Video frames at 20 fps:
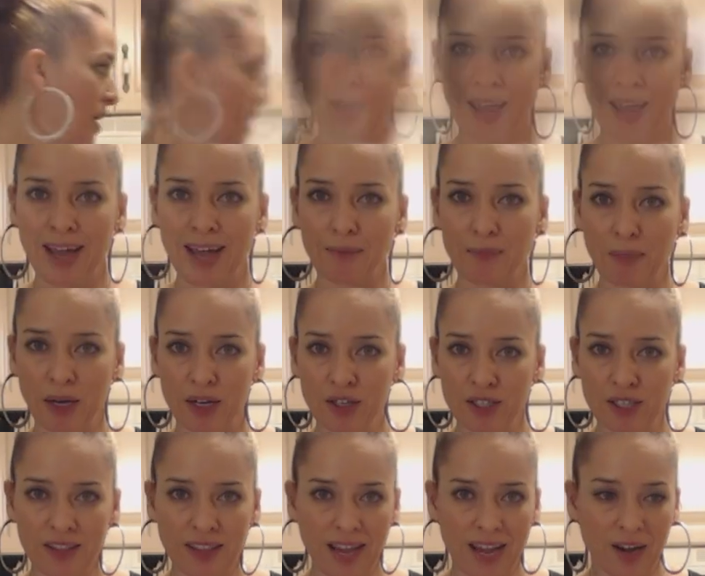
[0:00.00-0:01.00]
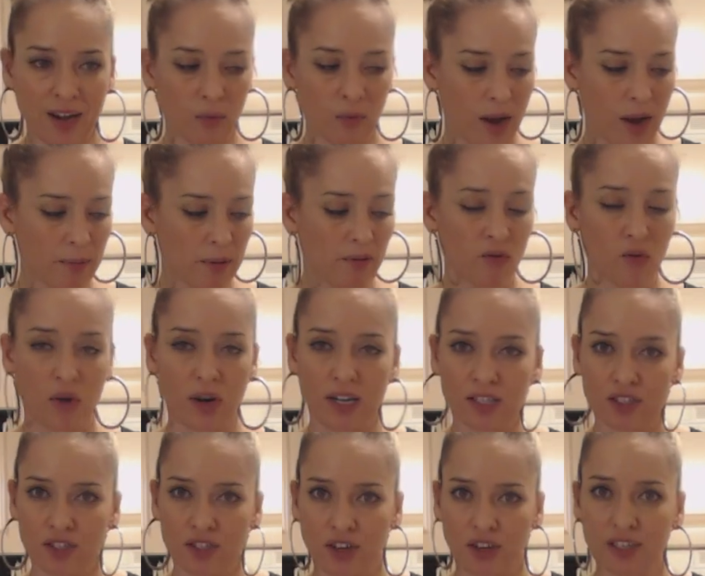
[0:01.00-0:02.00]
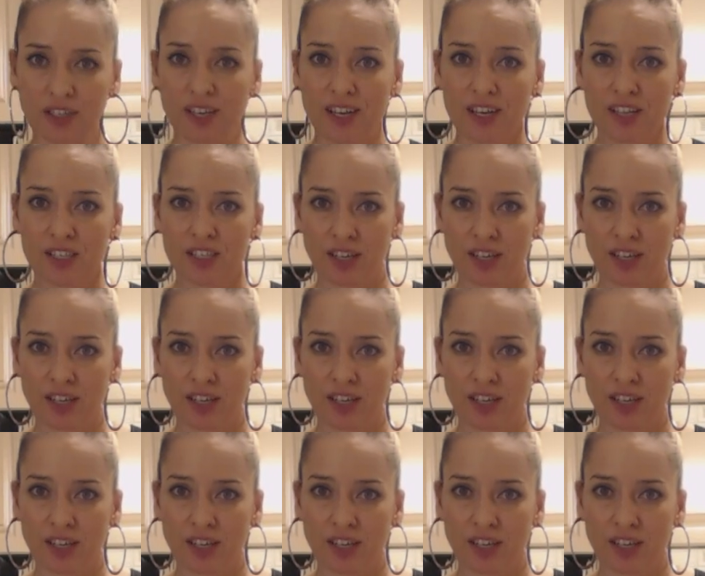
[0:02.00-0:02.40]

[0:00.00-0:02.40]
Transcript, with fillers: I'm gonna add butter to that right before I start